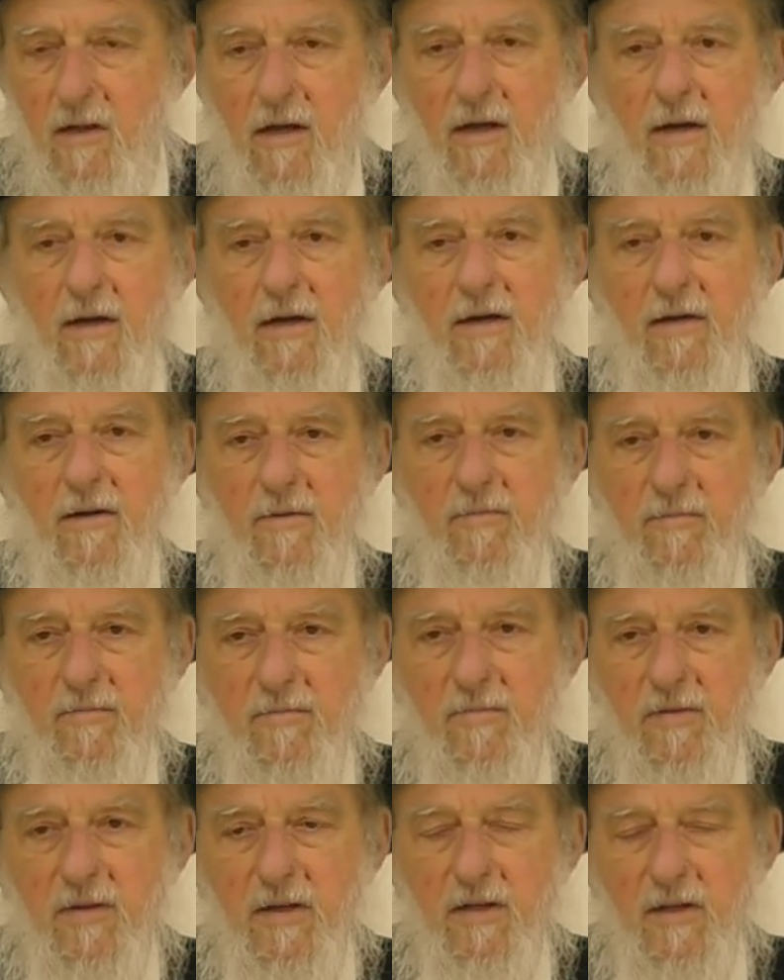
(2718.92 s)
Um,
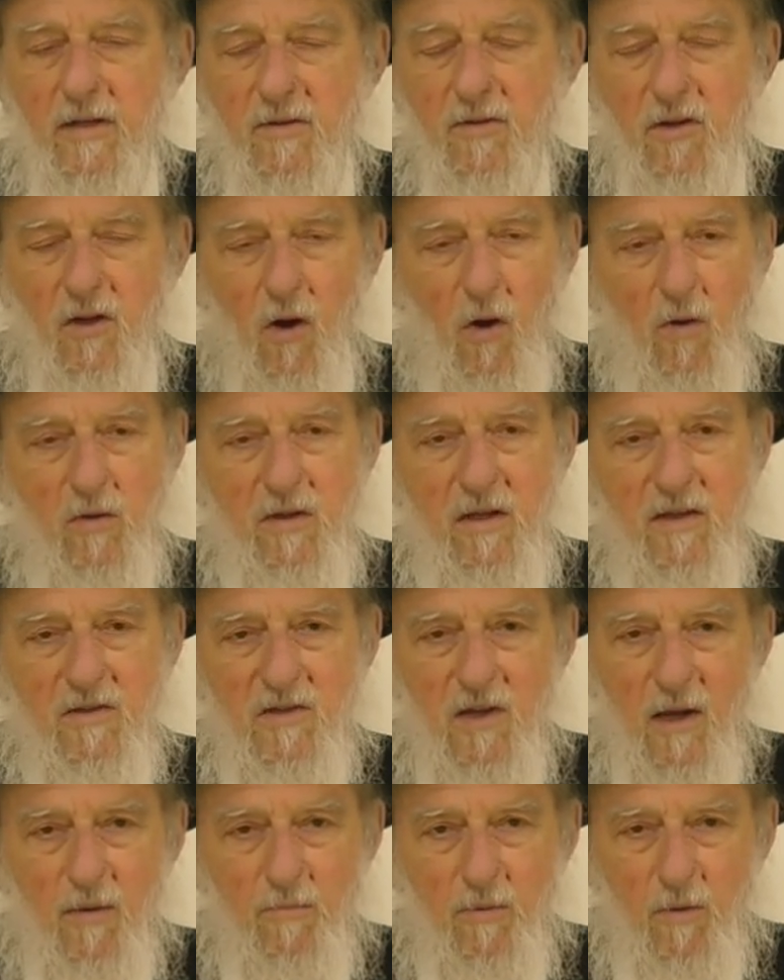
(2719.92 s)
the only
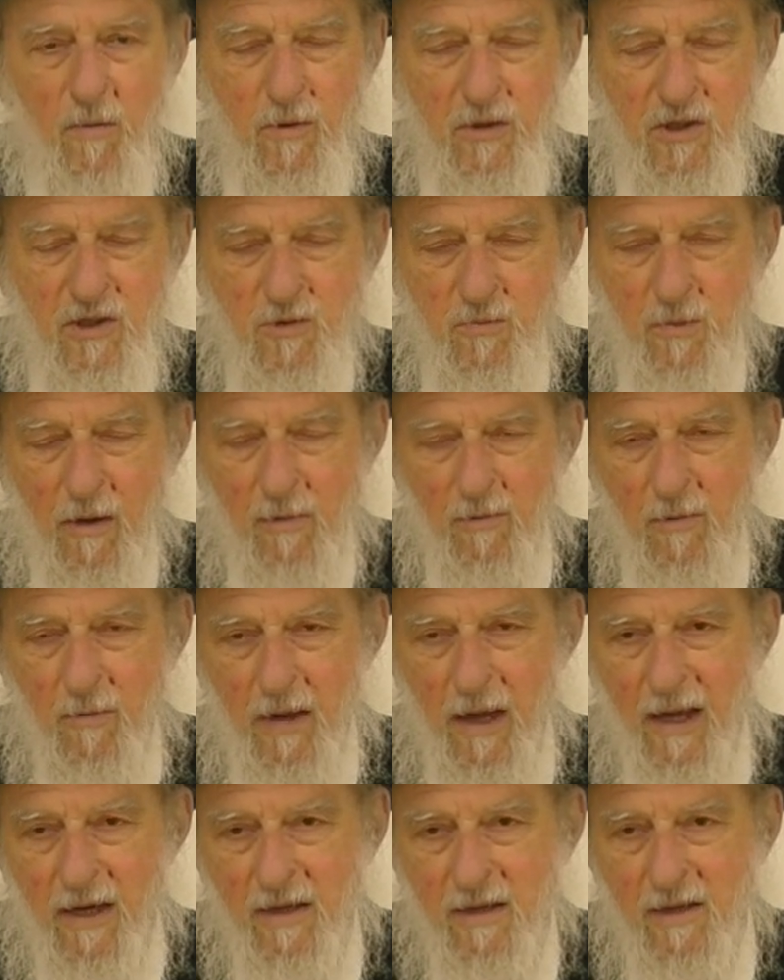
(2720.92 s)
example which is
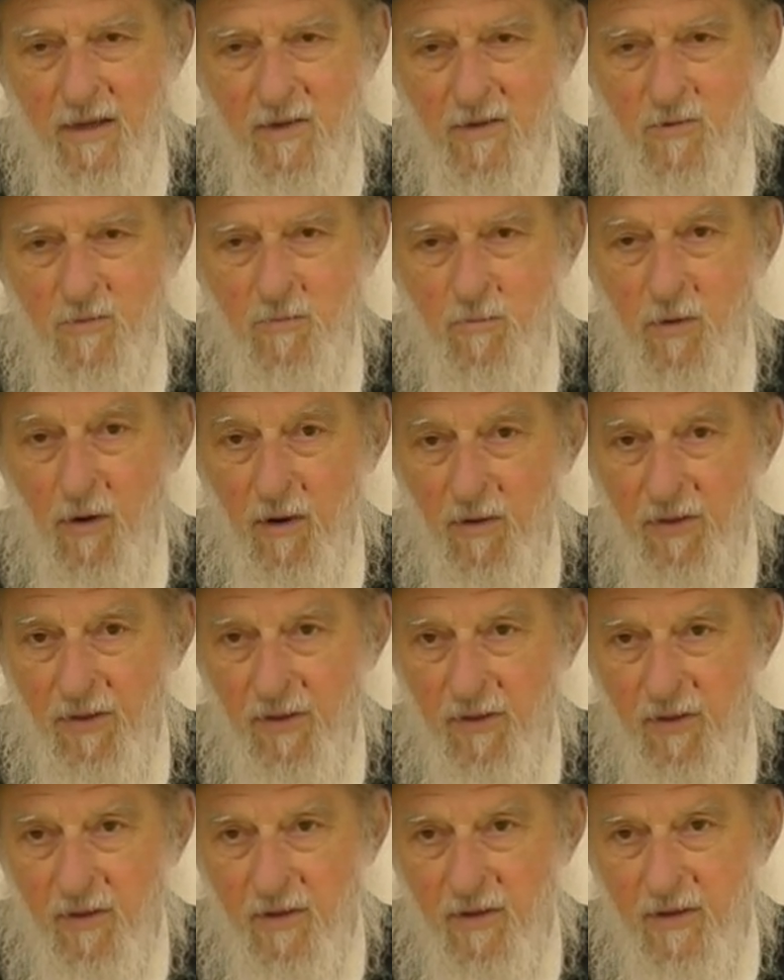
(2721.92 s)
problematic is birth.
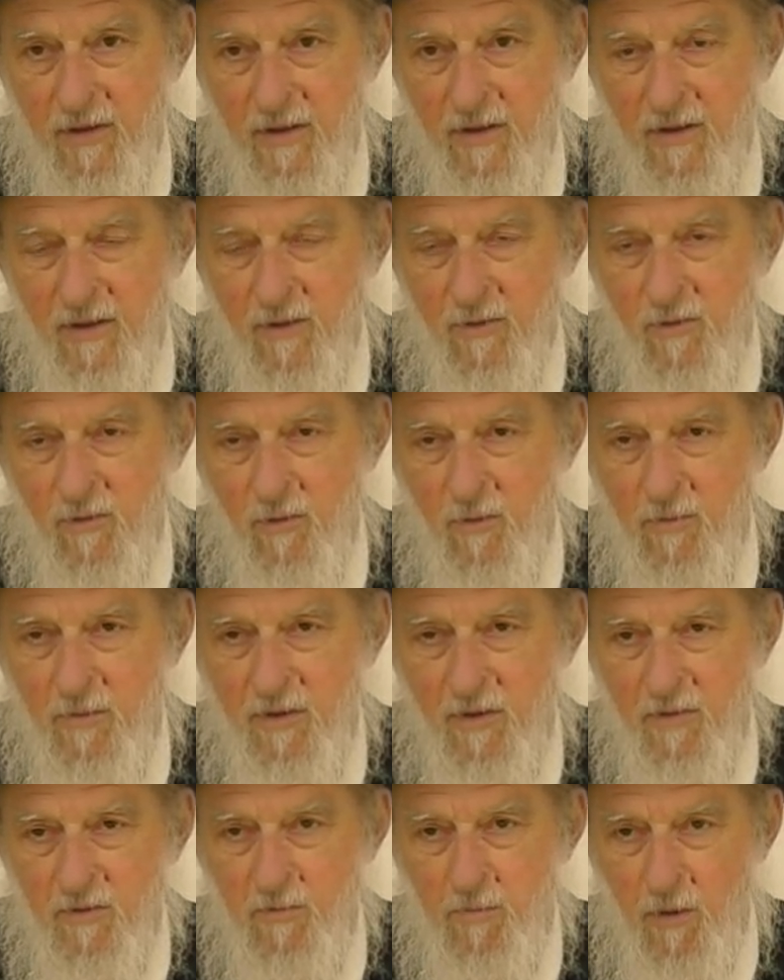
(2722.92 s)
A woman
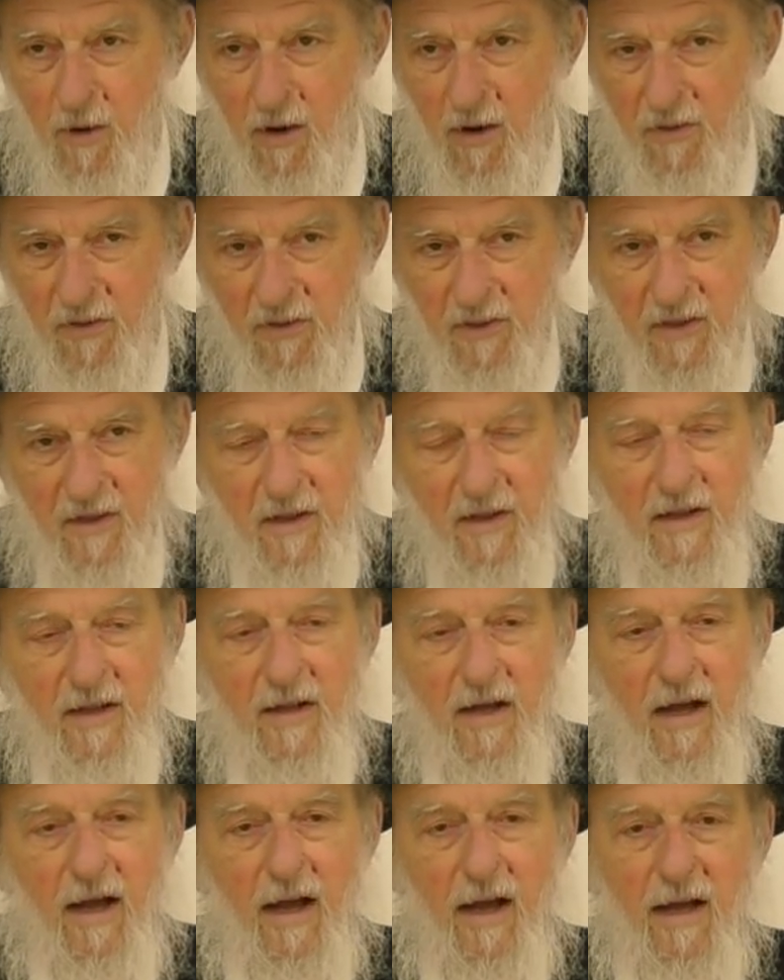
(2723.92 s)
gives birth,
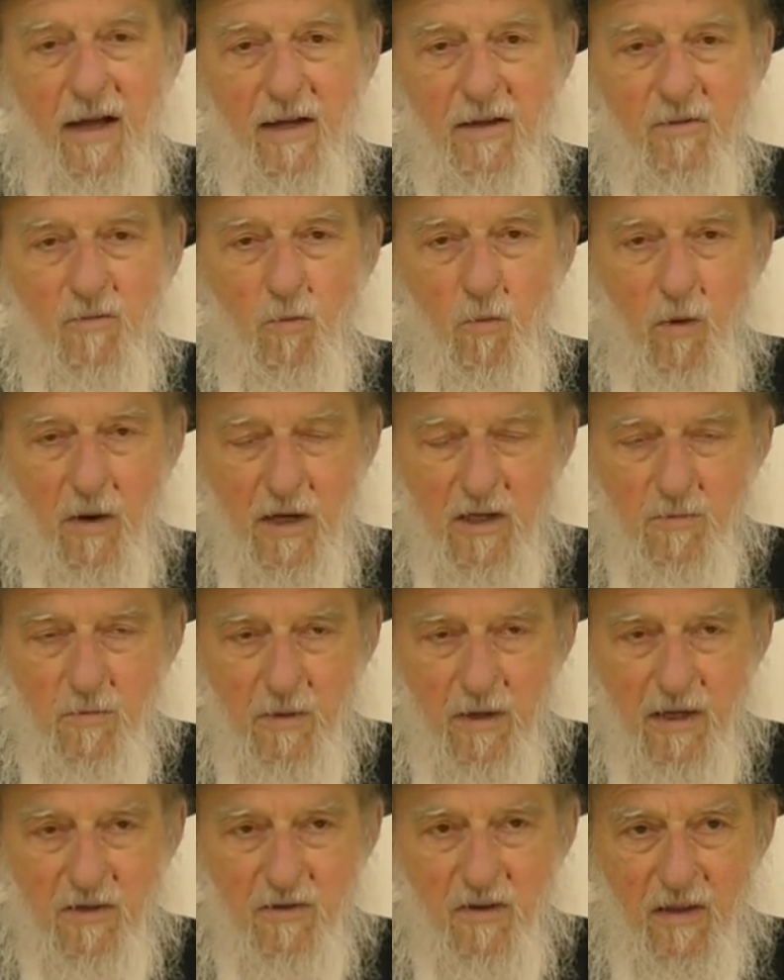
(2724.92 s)
and one
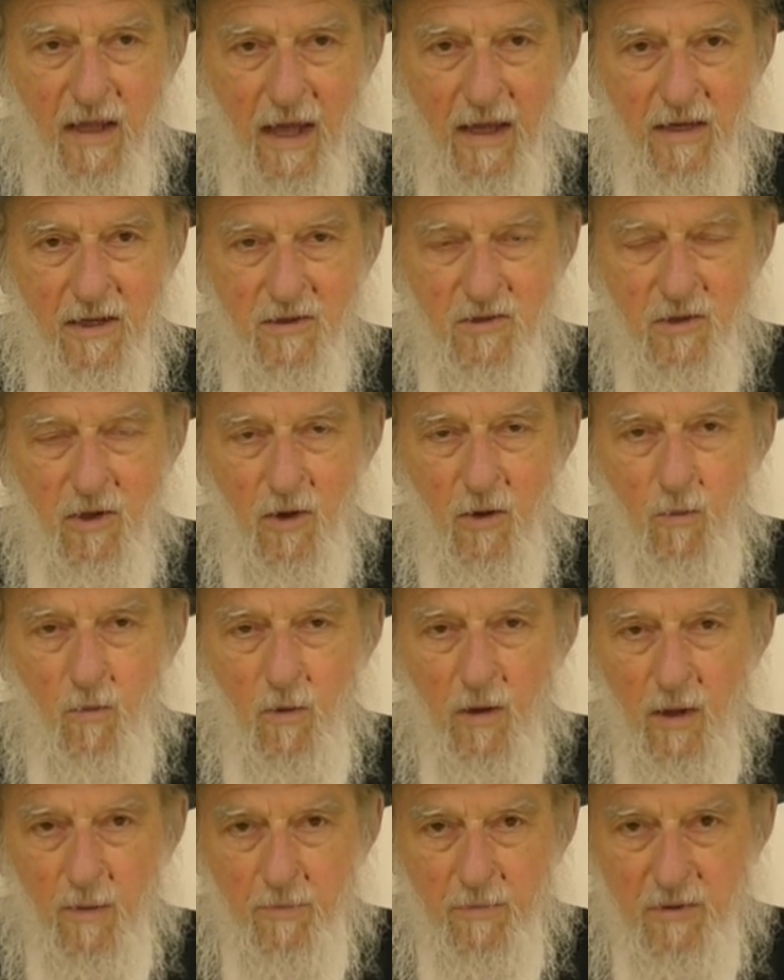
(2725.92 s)
explanation of that is,
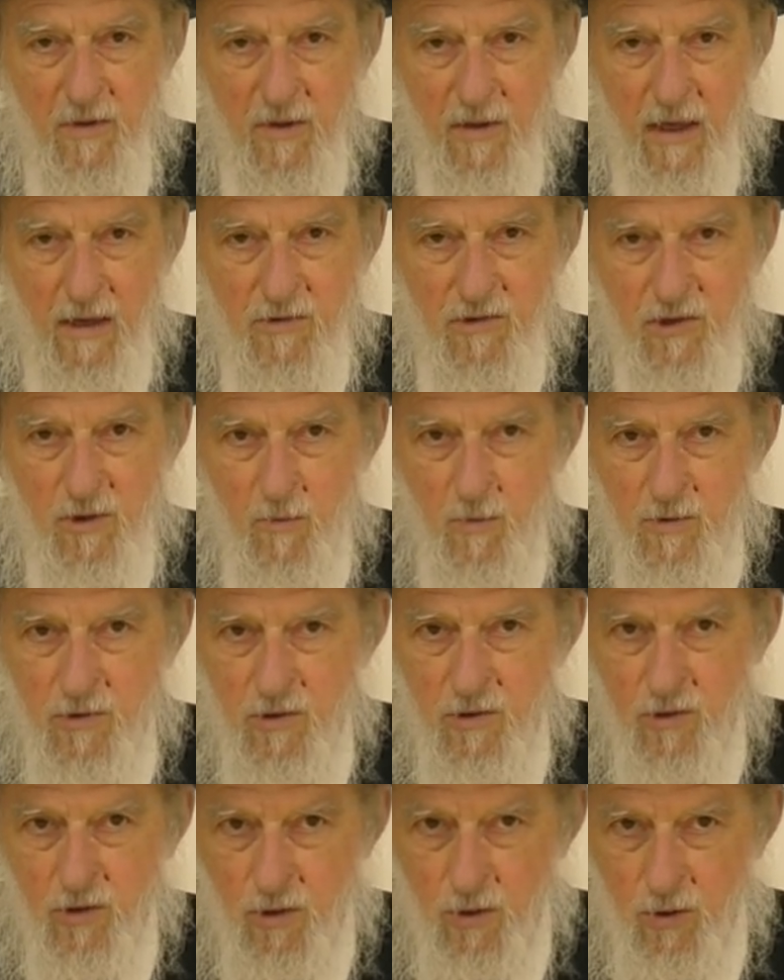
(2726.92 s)
well, up until now she
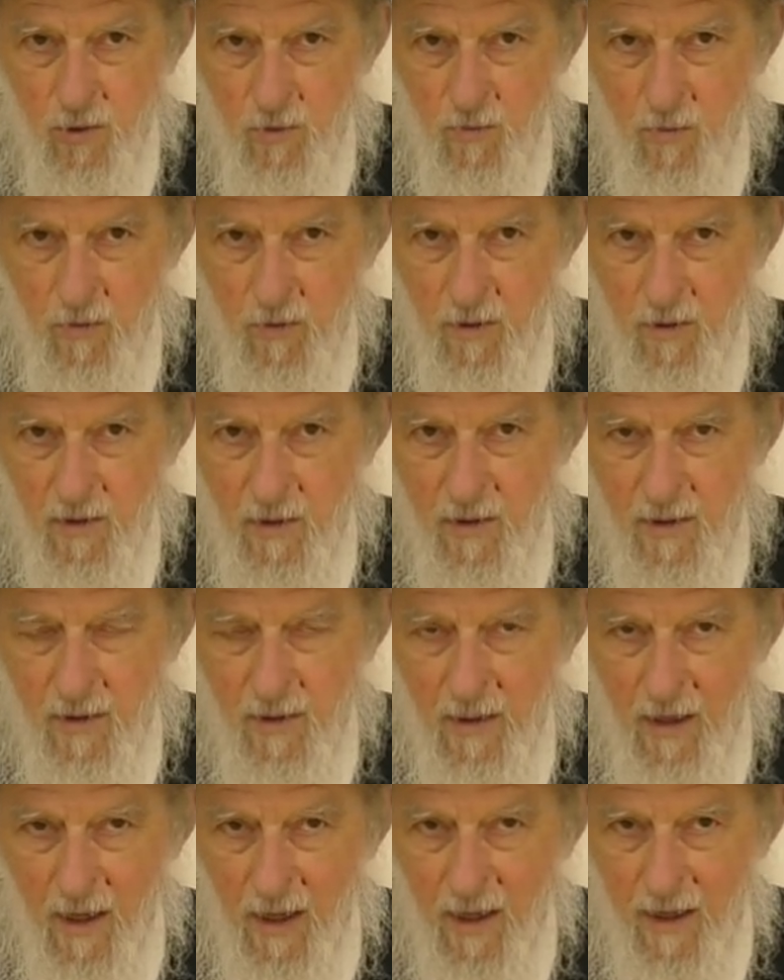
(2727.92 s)
was two
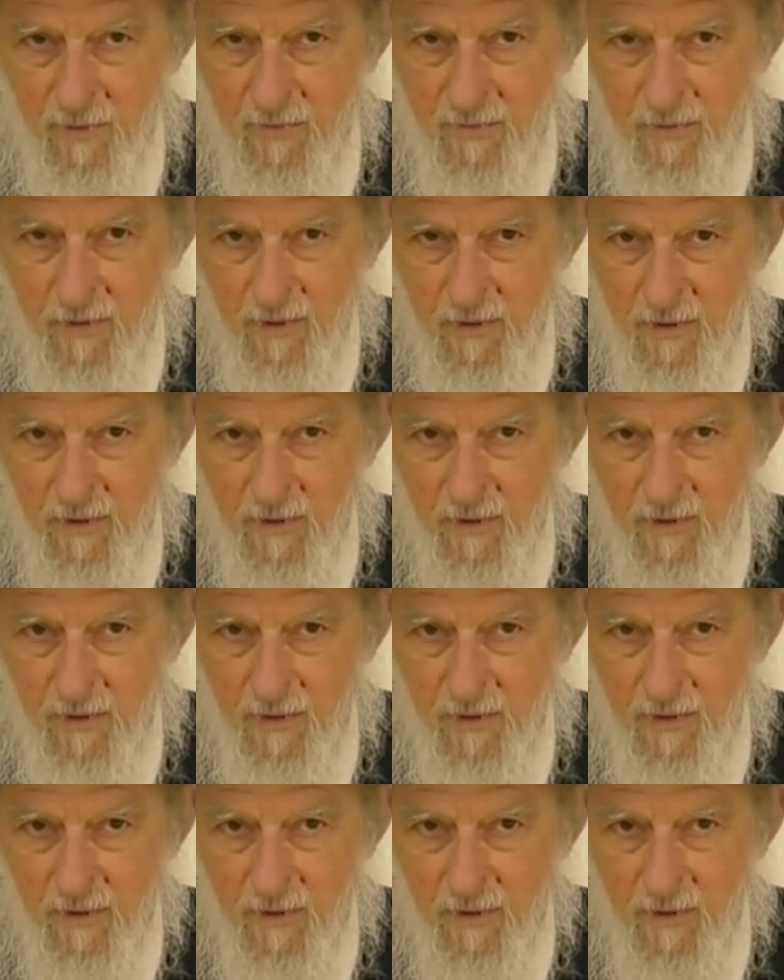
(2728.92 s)
live,